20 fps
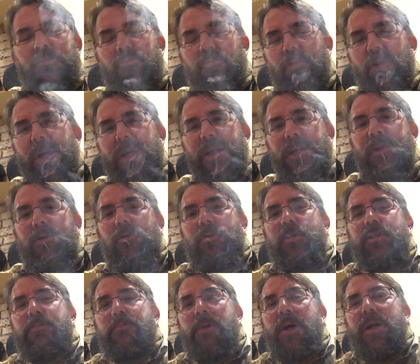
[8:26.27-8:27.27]
really not
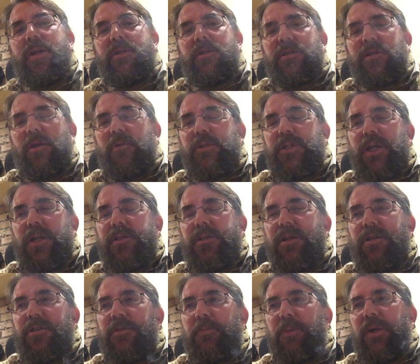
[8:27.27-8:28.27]
as bad as I was
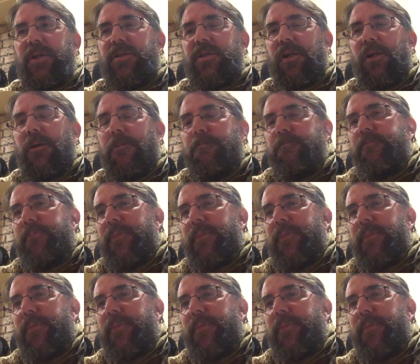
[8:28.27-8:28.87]
anticipating it.